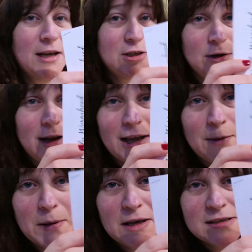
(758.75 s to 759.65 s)
I do like
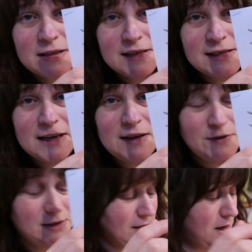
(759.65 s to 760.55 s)
it because of this leaf
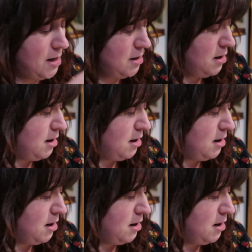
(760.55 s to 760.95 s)
design,